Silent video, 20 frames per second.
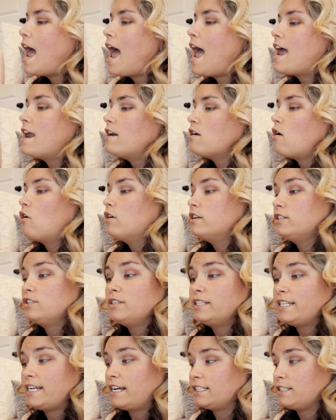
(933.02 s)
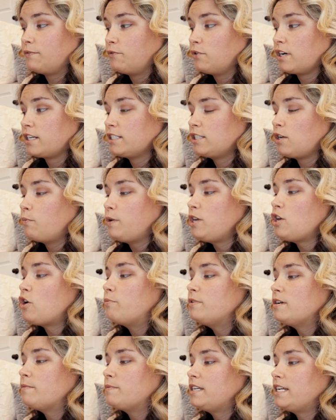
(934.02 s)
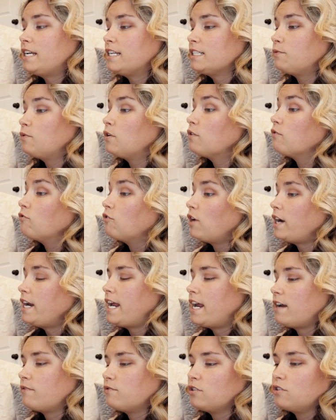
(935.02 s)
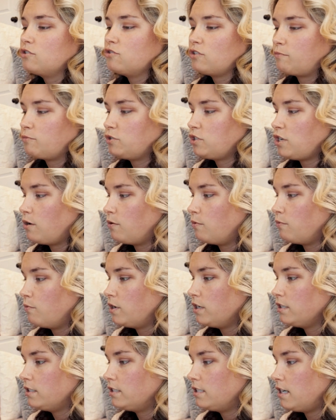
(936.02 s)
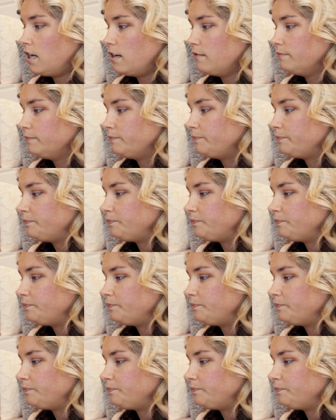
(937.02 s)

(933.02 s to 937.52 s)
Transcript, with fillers: and onto the dance floor. So we opened up the dance floor right after the drum show was done,